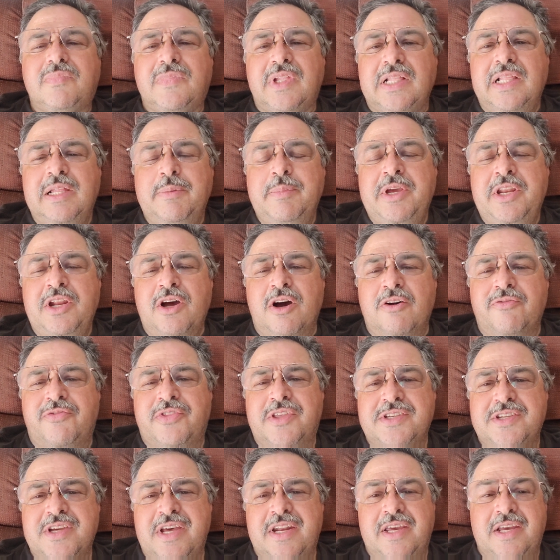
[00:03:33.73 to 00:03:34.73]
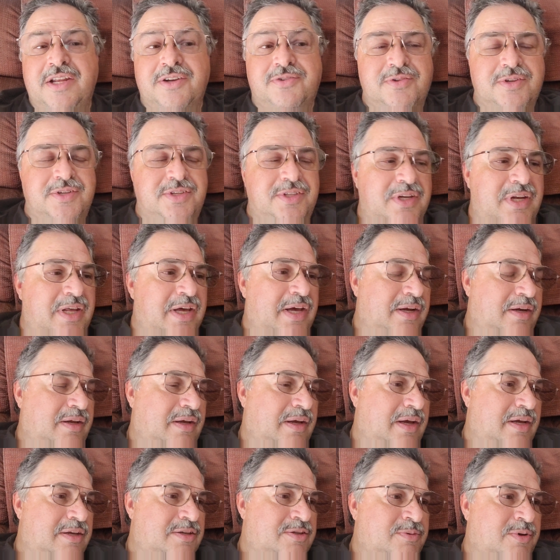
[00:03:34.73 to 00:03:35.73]
Let me know if there's any interest in that,
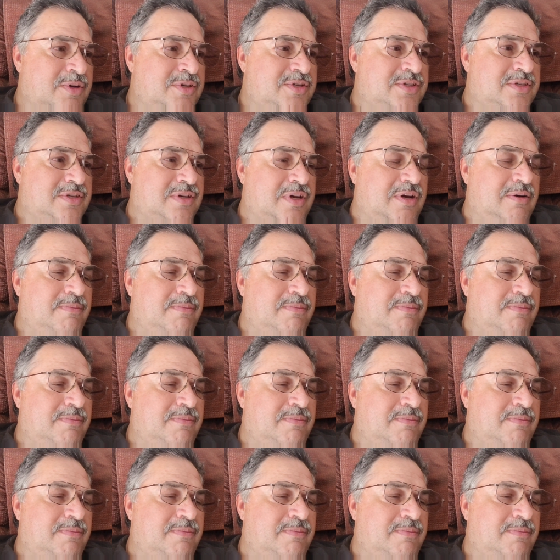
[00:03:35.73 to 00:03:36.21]
guys, because